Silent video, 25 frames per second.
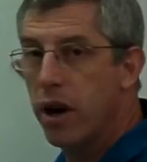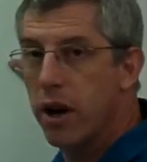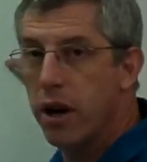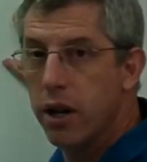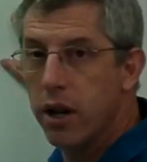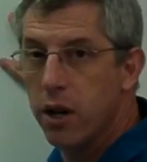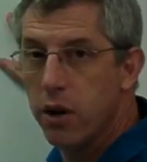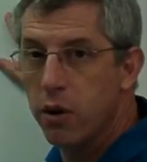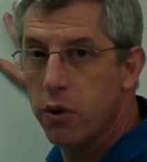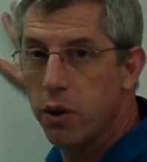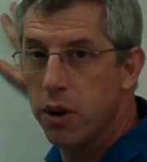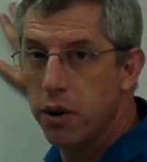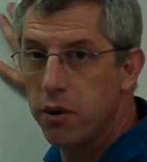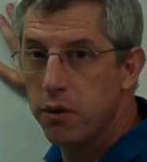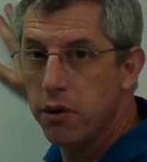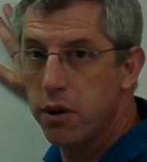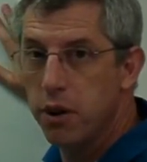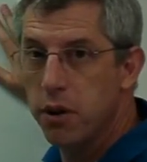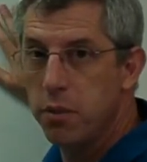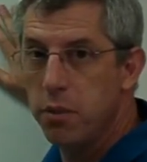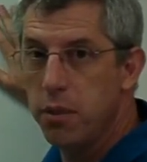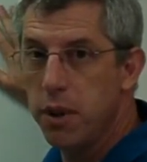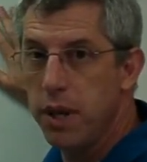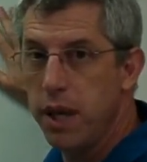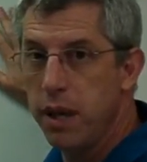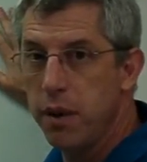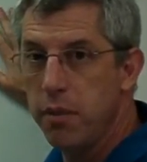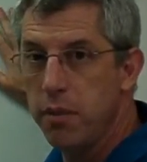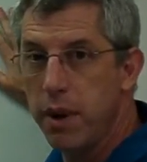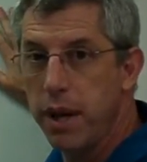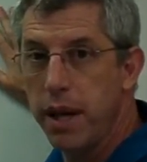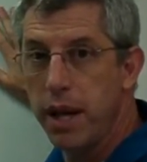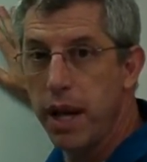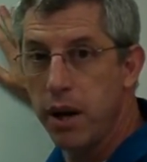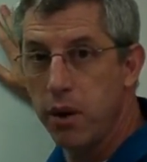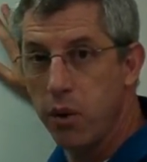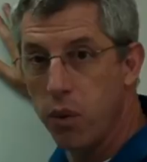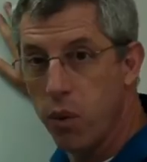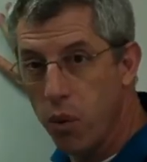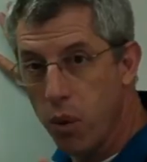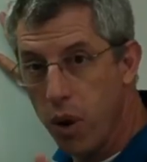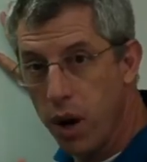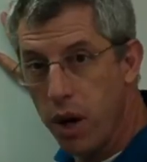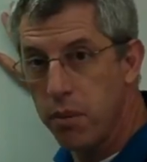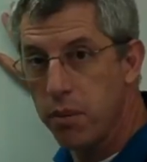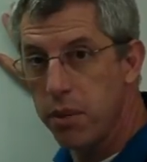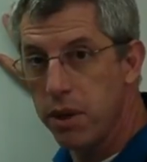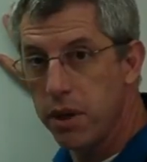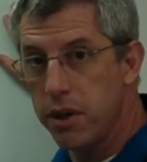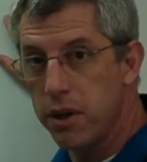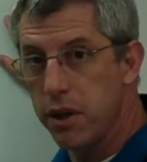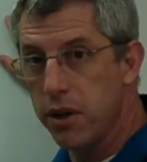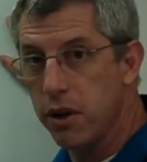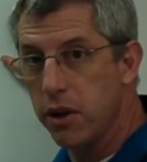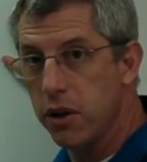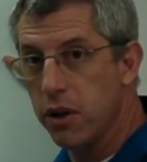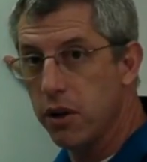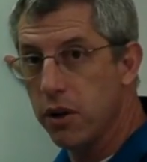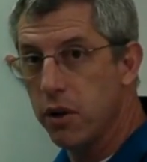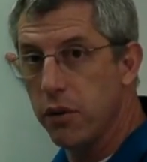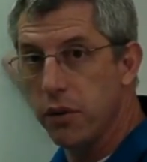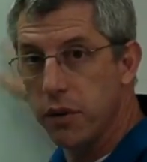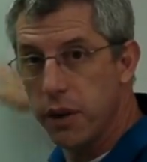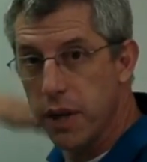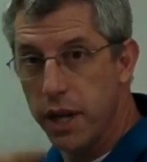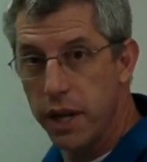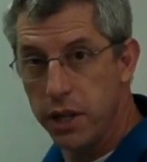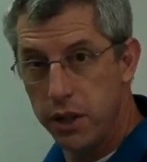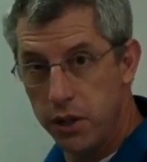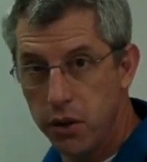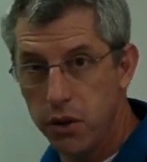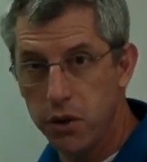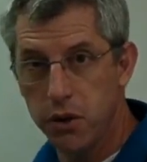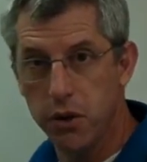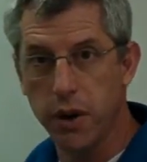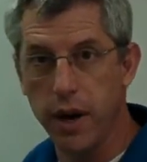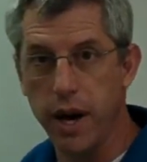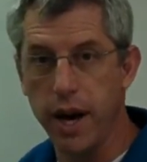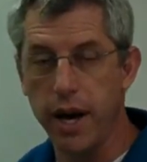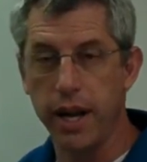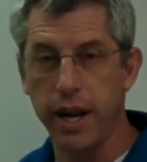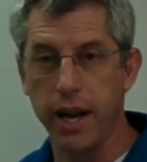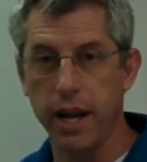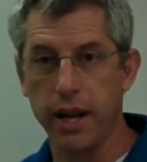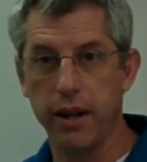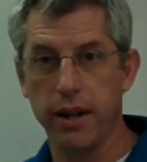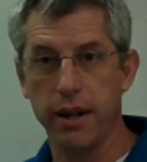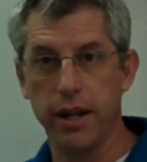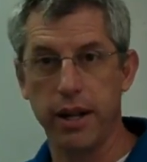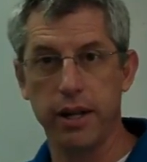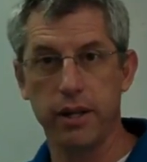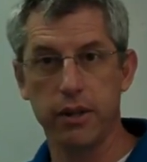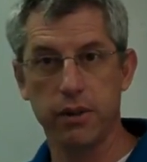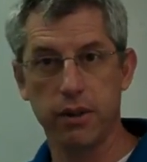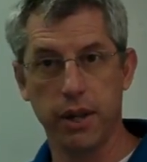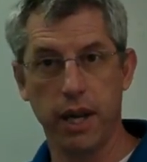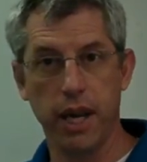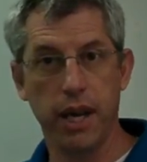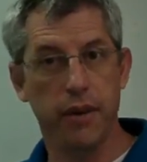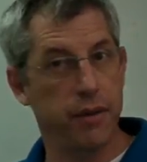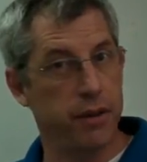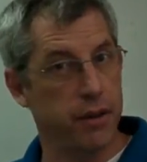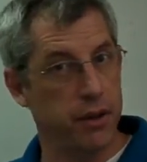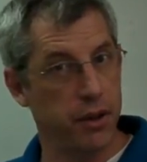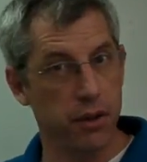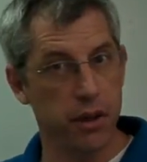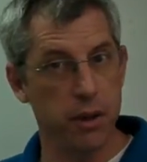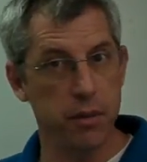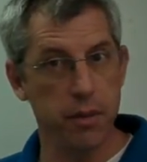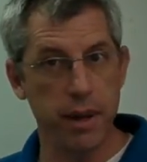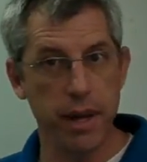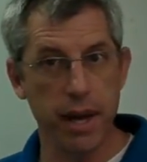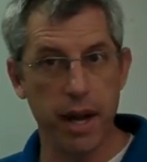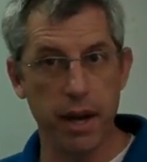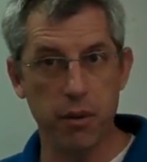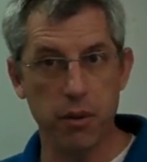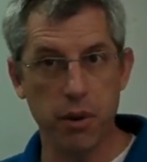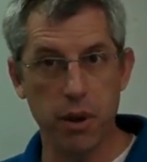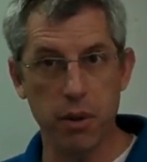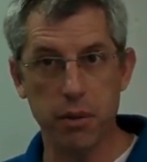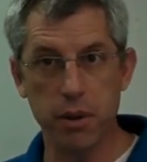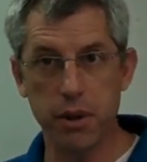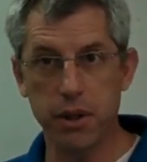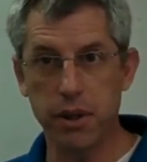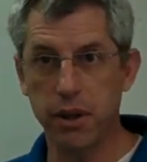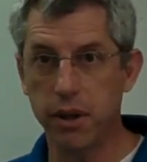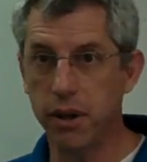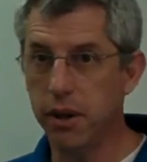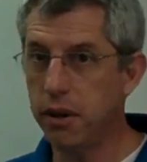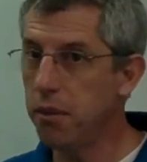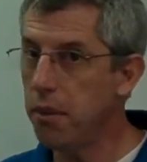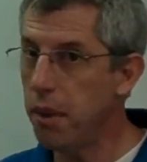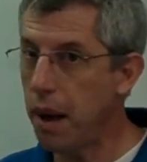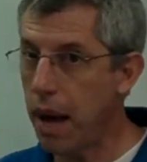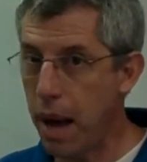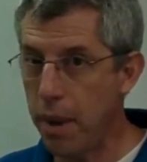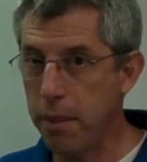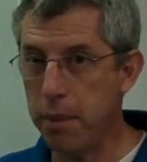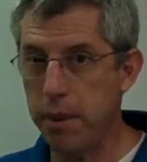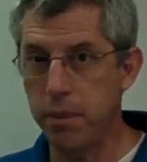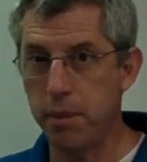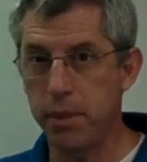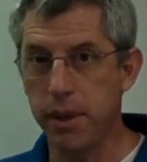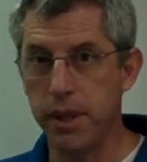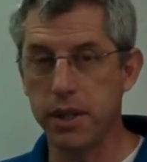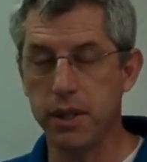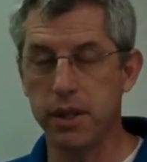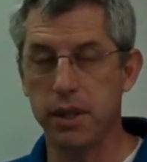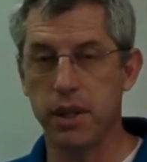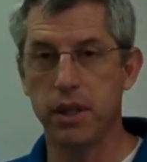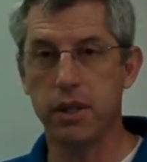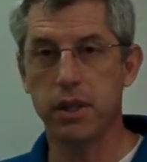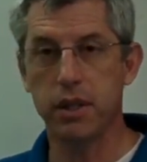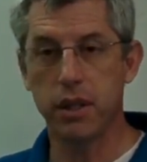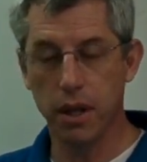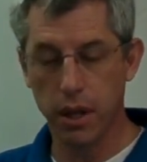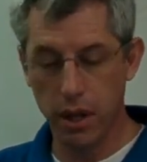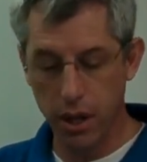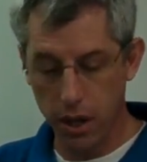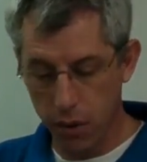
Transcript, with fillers: an equivalent beam made out of one material that I do know how to analyze. Okay, if it's only made out of one material, I'm in business.